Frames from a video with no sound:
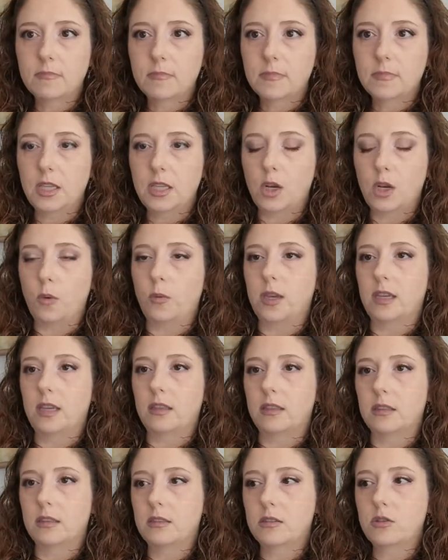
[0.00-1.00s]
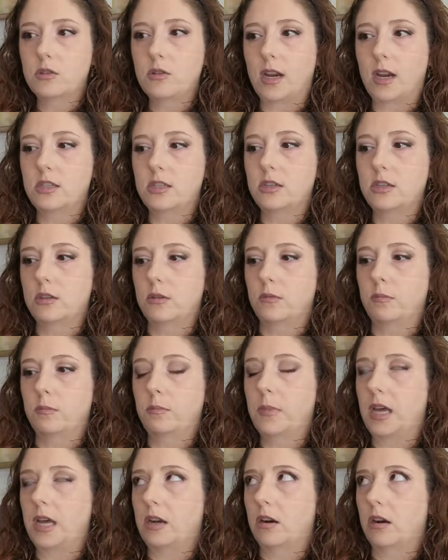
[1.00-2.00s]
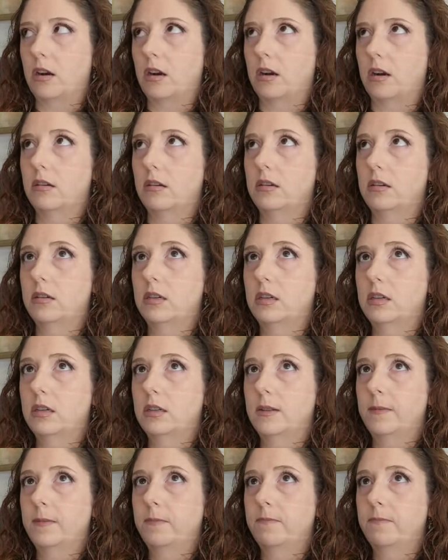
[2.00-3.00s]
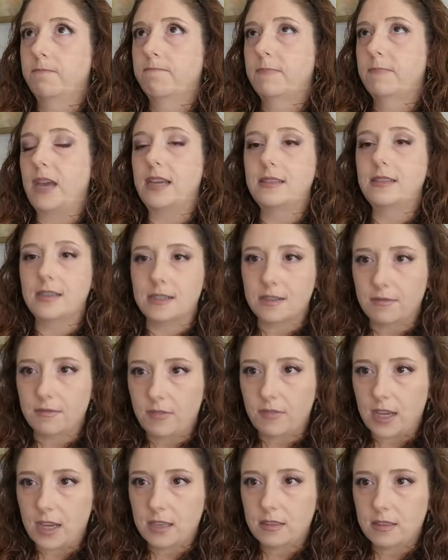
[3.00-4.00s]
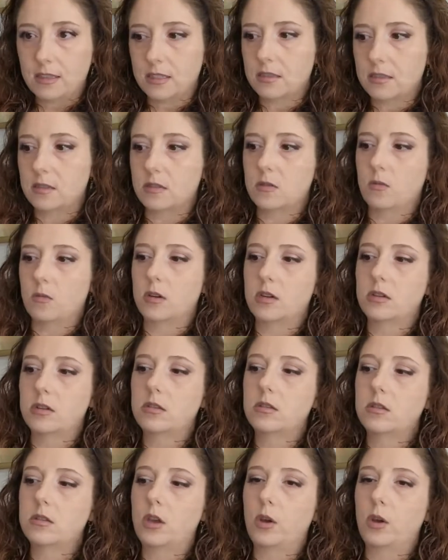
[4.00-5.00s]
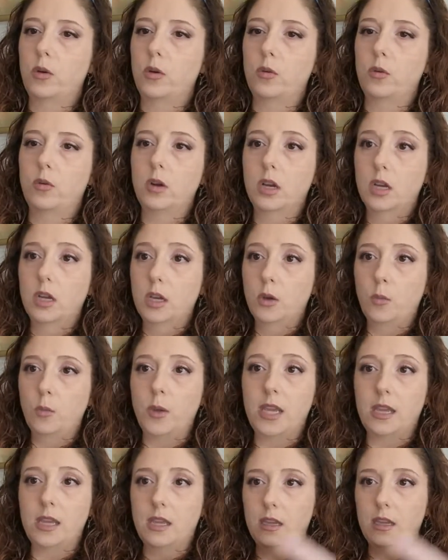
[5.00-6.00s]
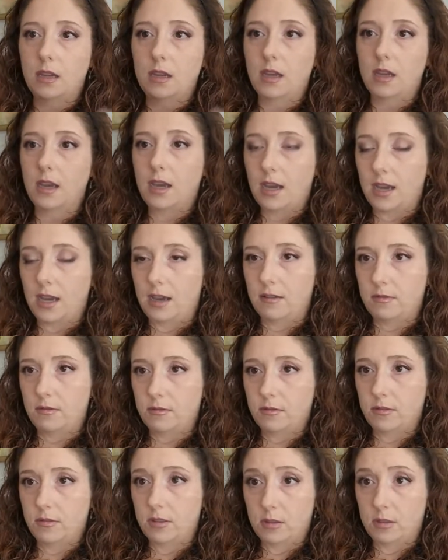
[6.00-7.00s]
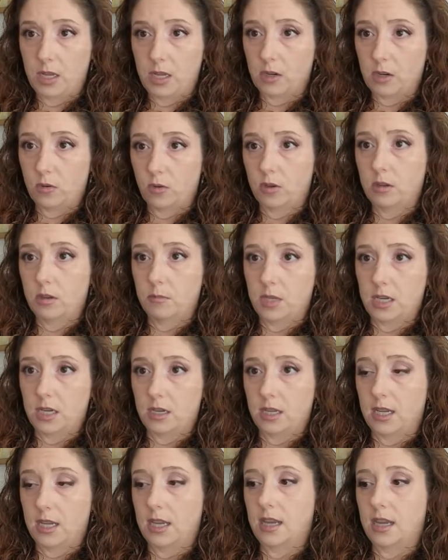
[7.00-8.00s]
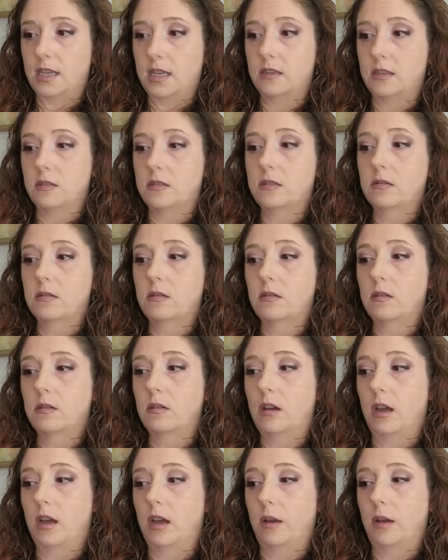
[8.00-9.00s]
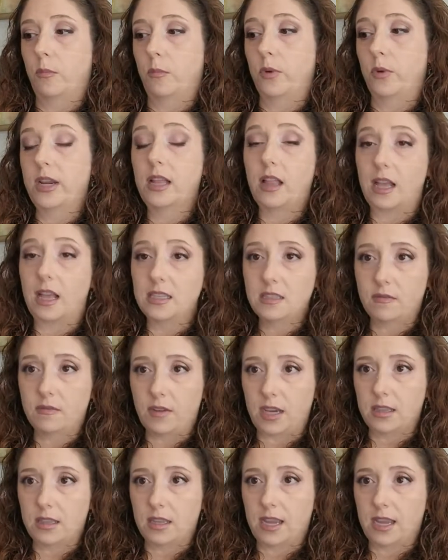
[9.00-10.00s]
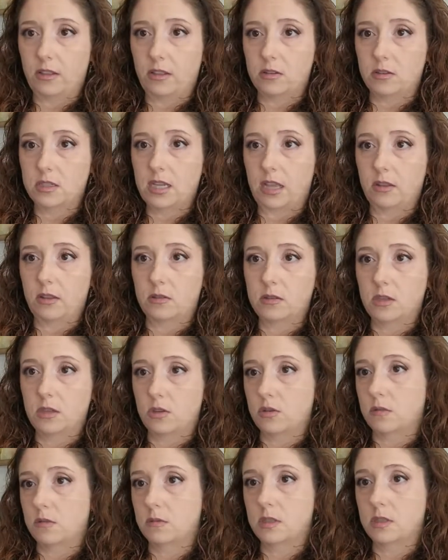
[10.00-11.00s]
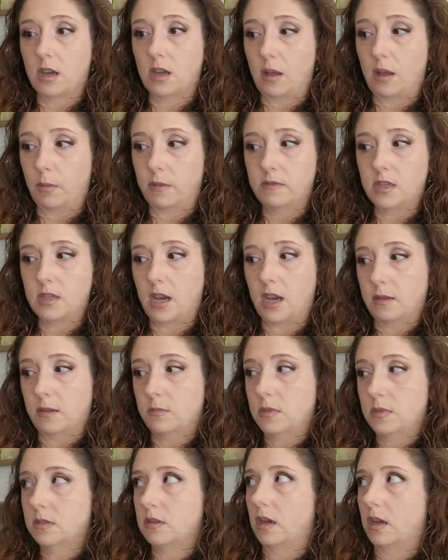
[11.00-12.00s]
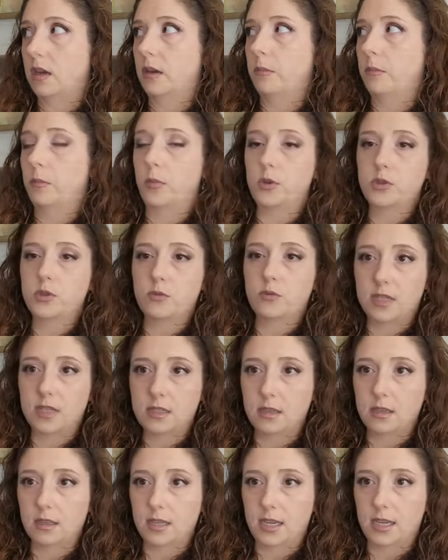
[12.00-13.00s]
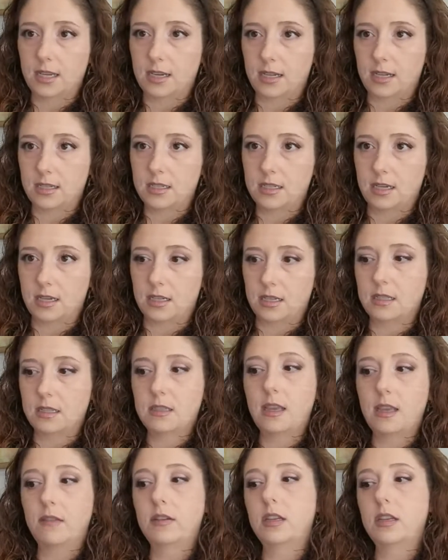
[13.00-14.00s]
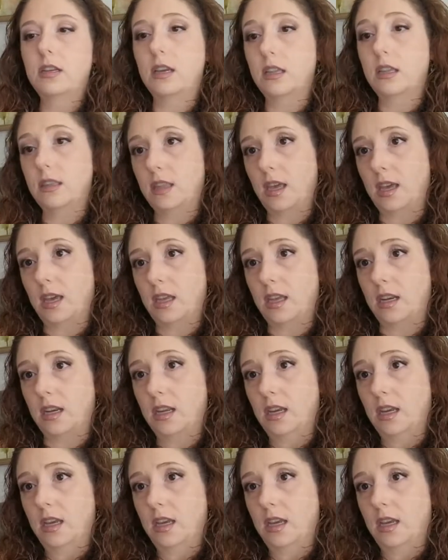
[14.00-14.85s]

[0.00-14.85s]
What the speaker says: we try to better identify these disorders. So the medical community has reclassified the Ehlers-Danlos Syndromes a couple of times, most recently in 1997 and then